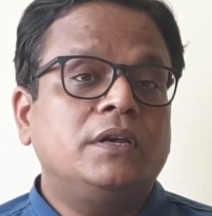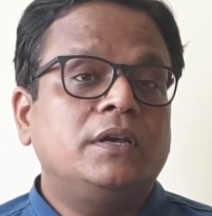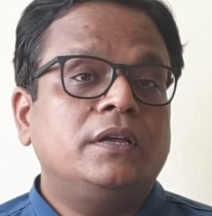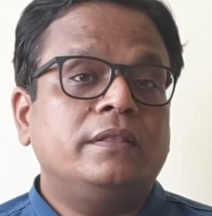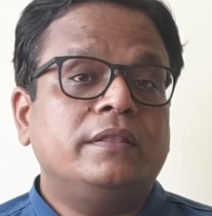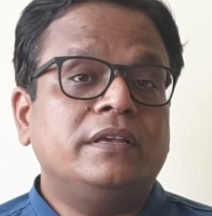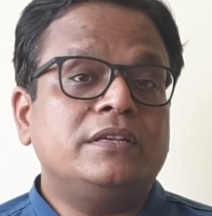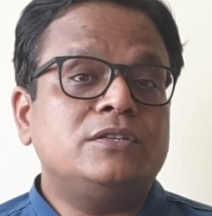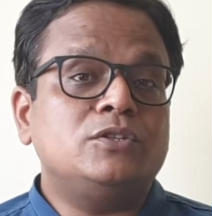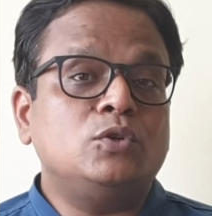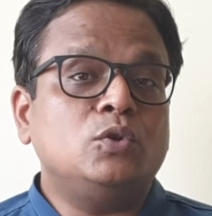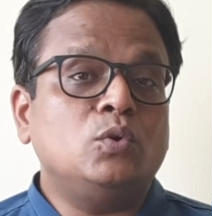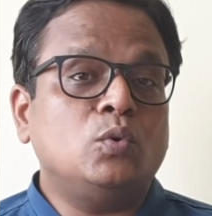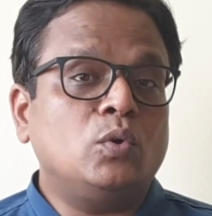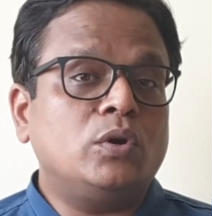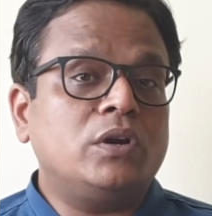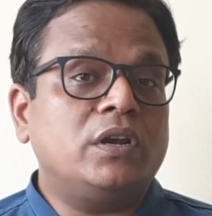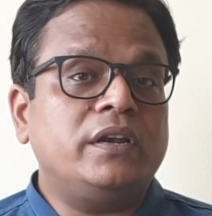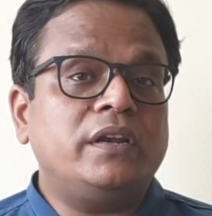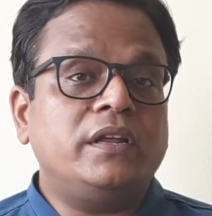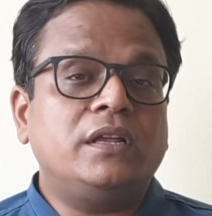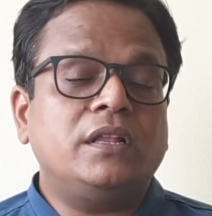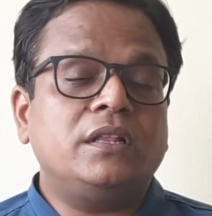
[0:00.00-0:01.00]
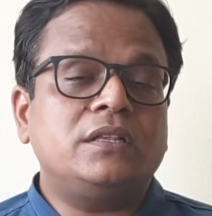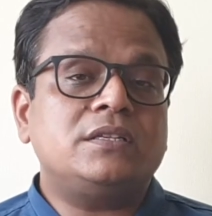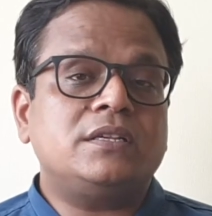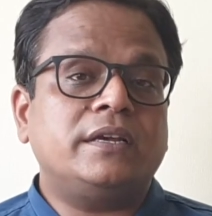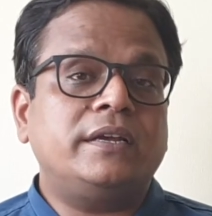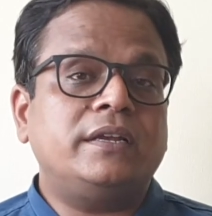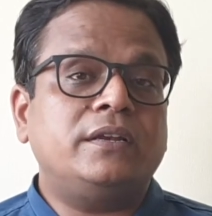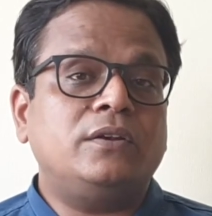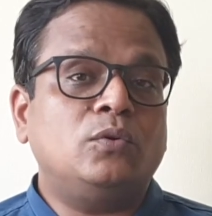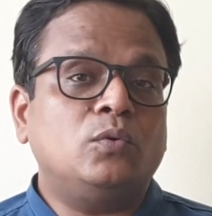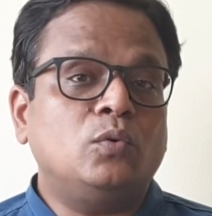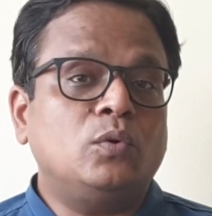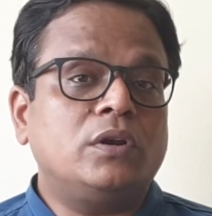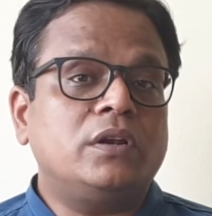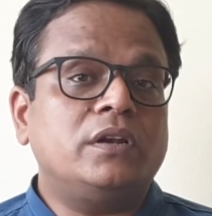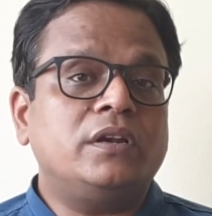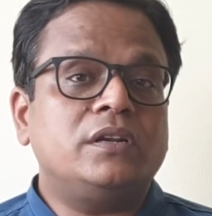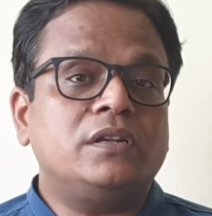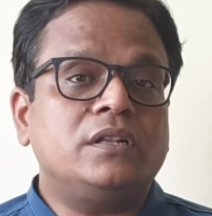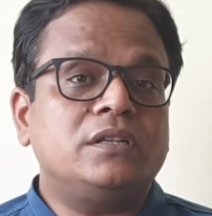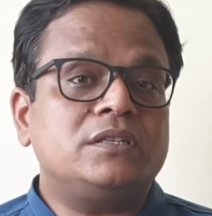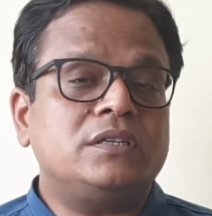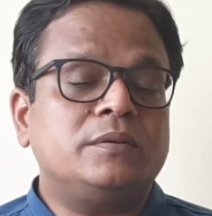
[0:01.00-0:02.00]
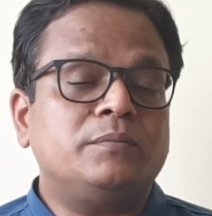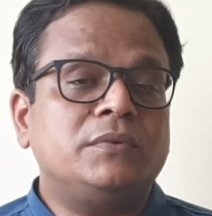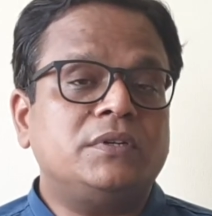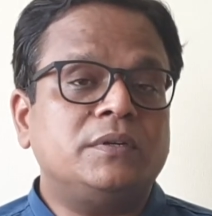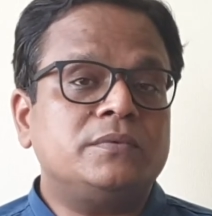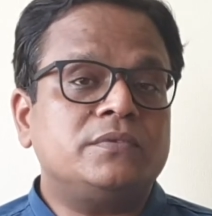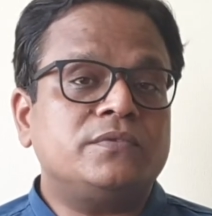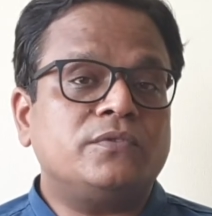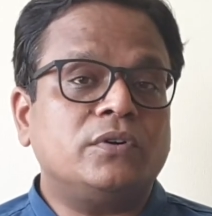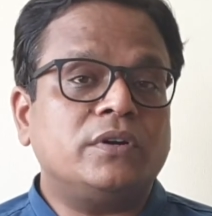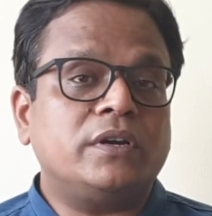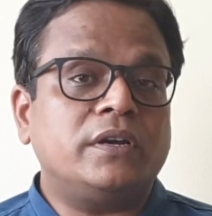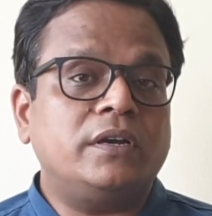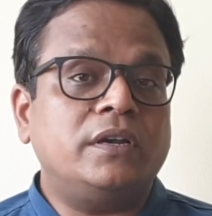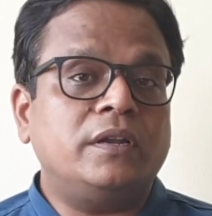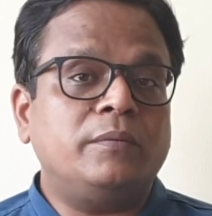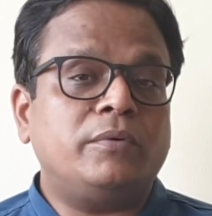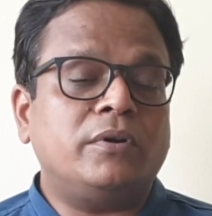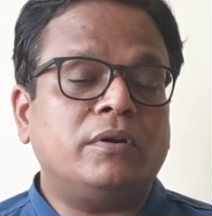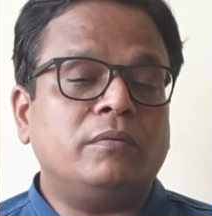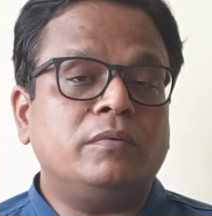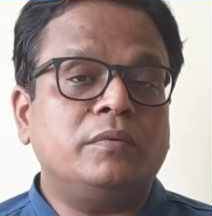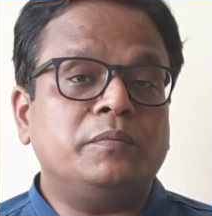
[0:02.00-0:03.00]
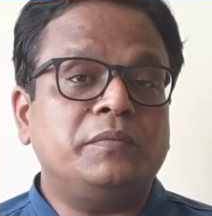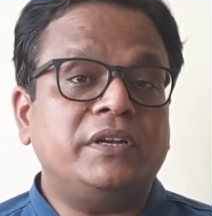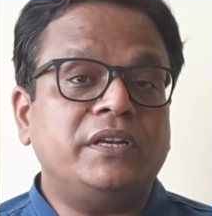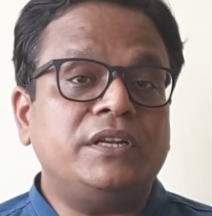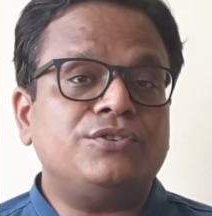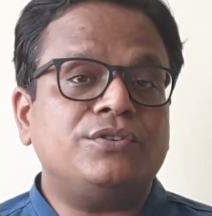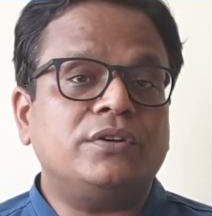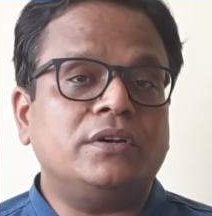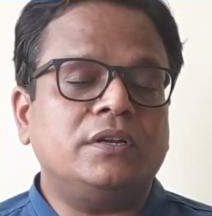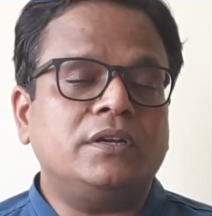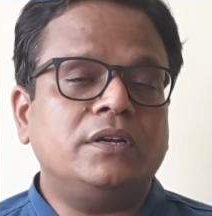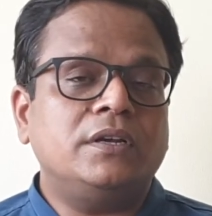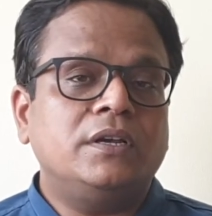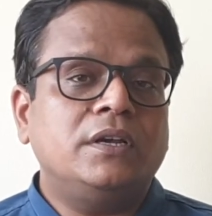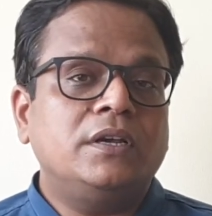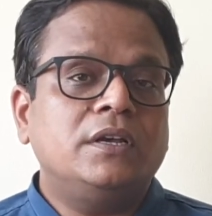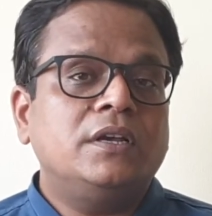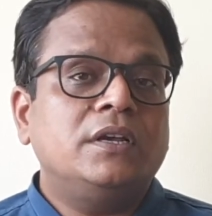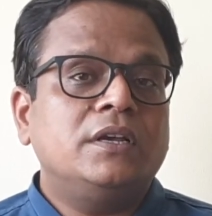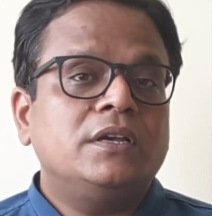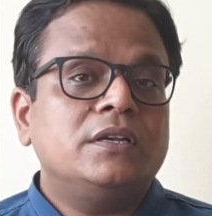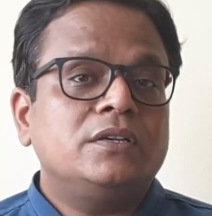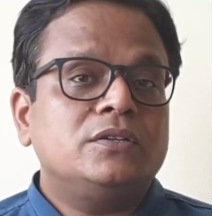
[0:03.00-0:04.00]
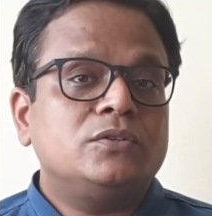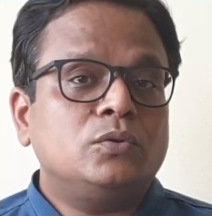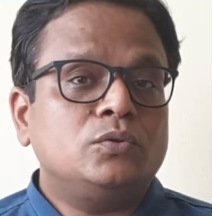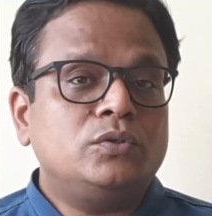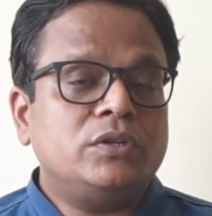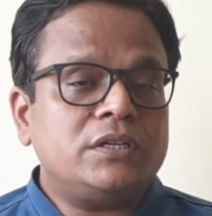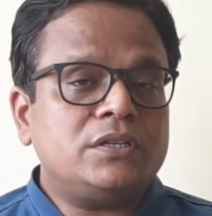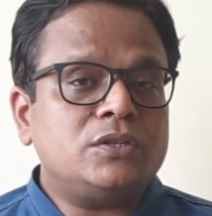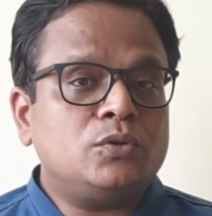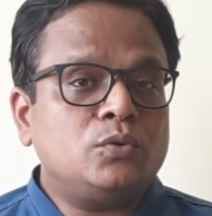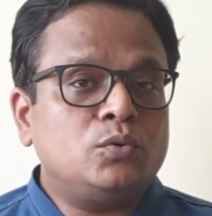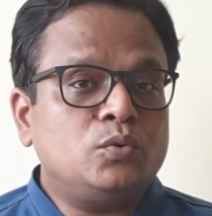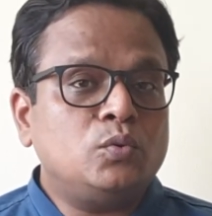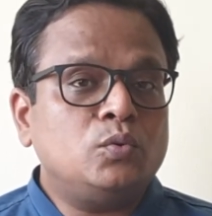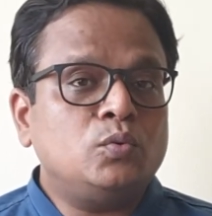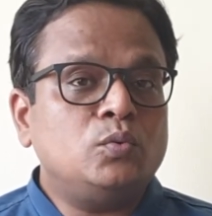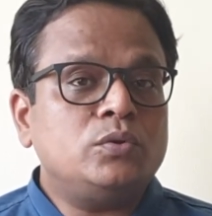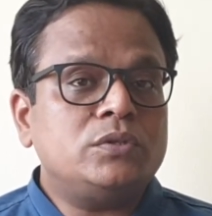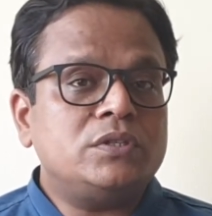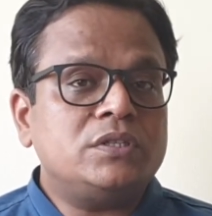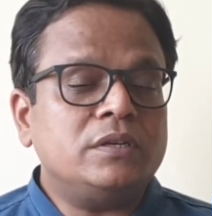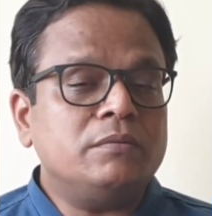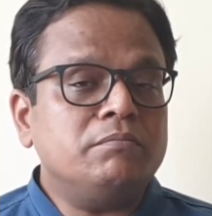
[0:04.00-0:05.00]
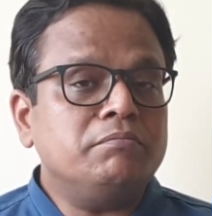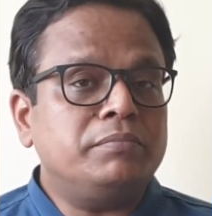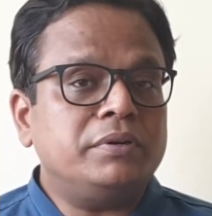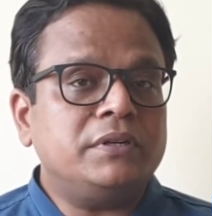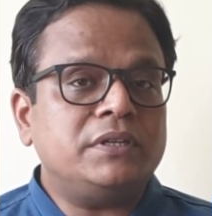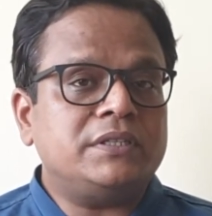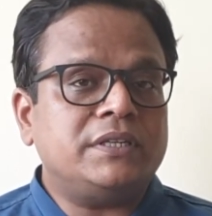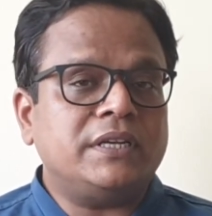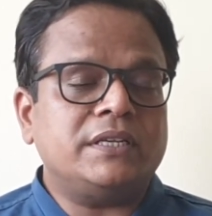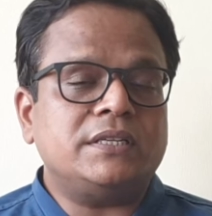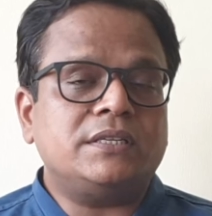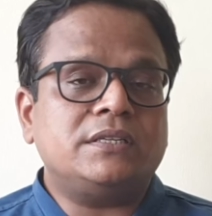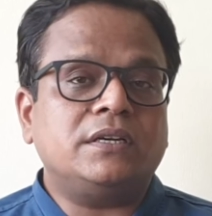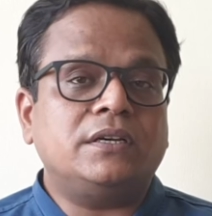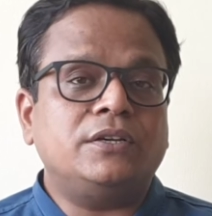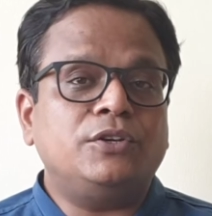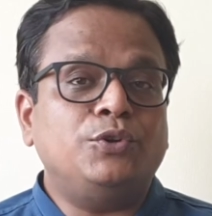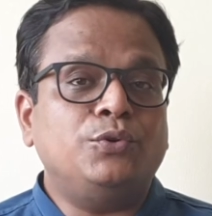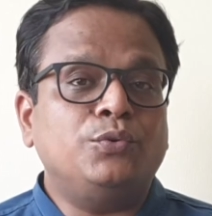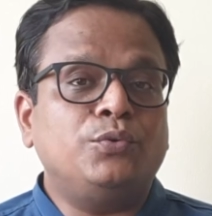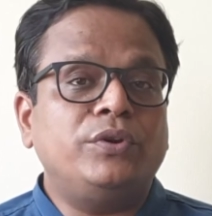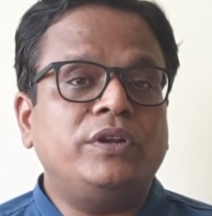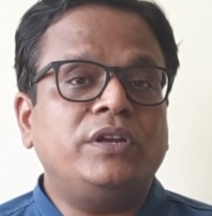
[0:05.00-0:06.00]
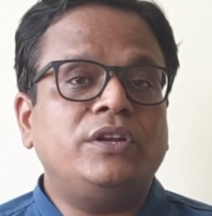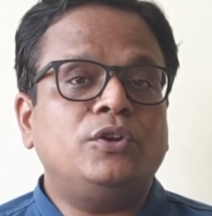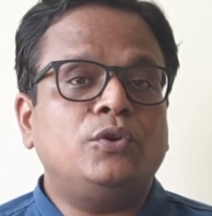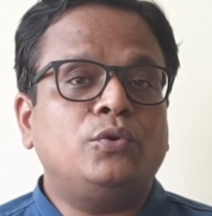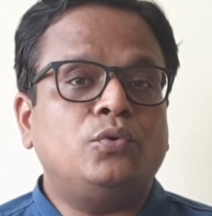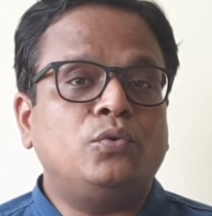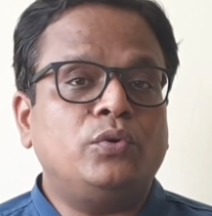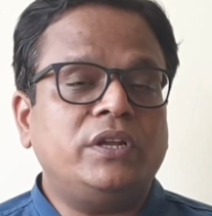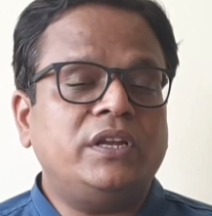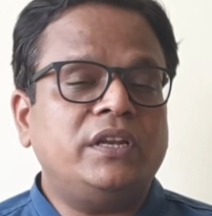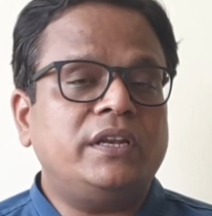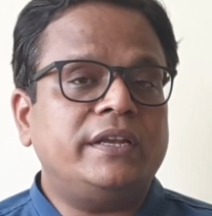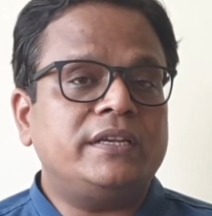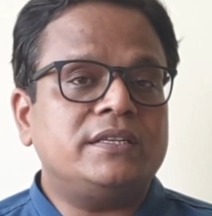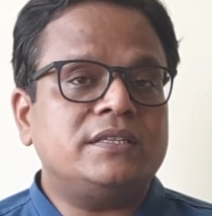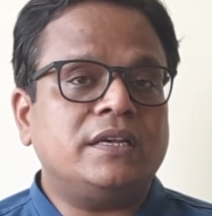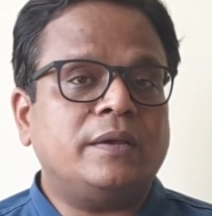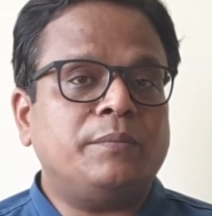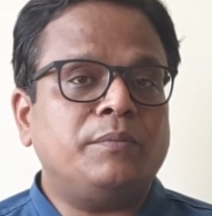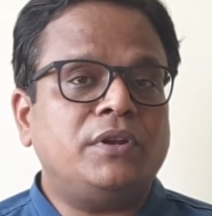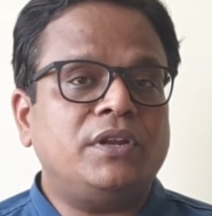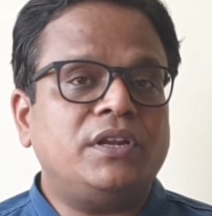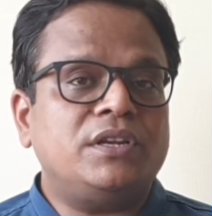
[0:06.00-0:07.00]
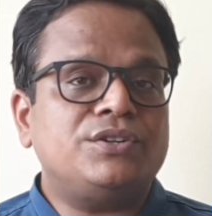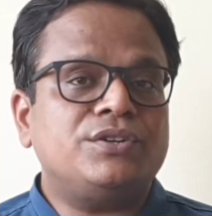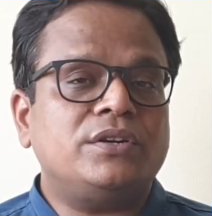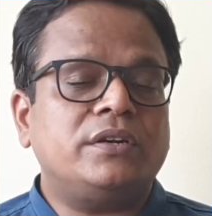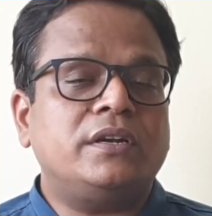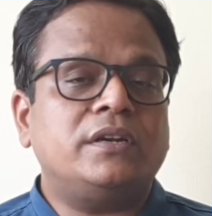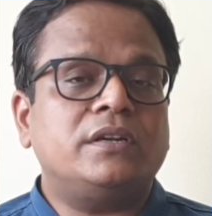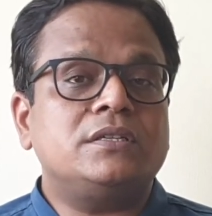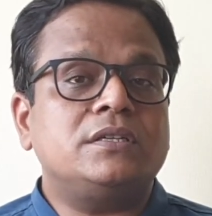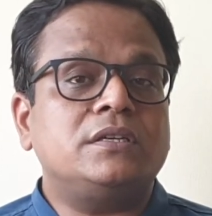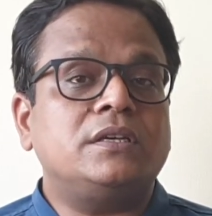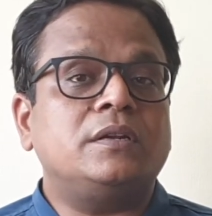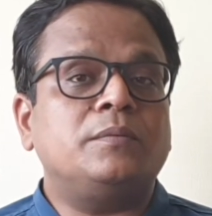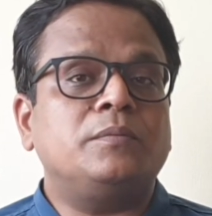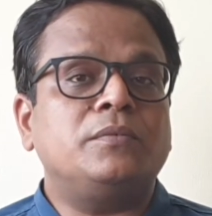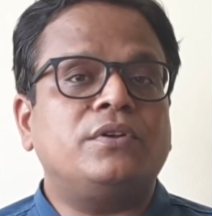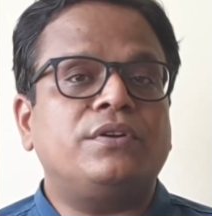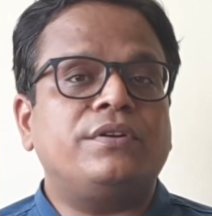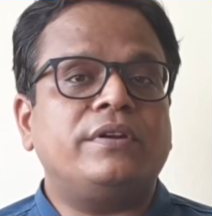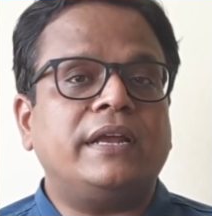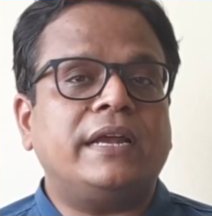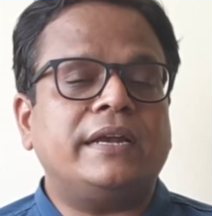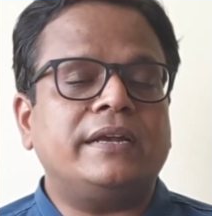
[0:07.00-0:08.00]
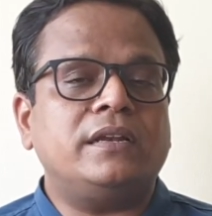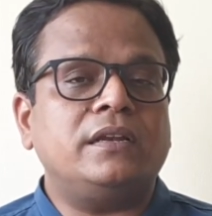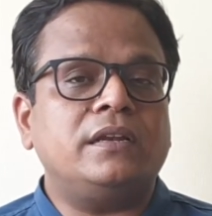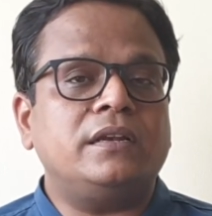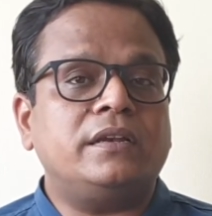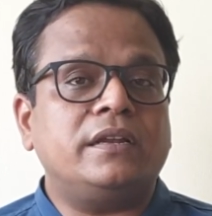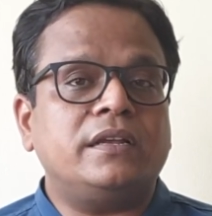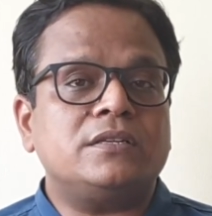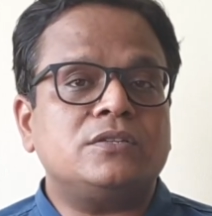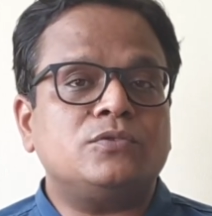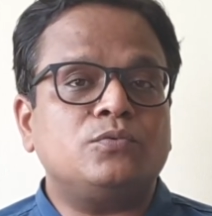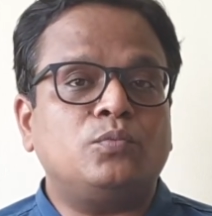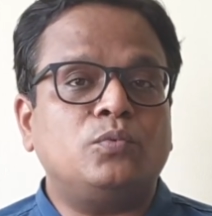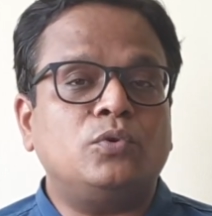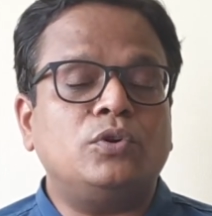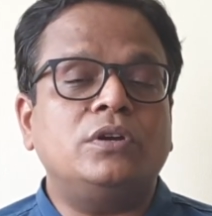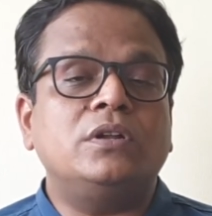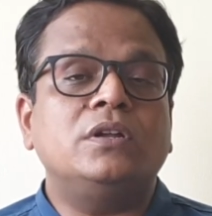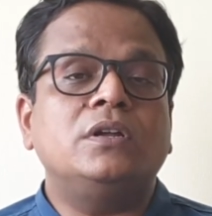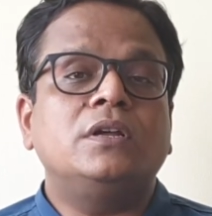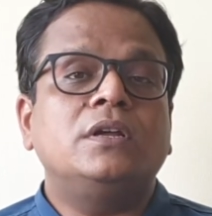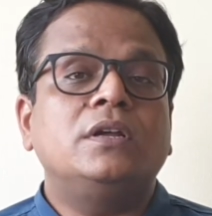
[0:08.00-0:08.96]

There's no clinical sign, no clinical symptoms for kidney problem initially. So just two simple tests, a urine routine examination and a serum creatinine test, would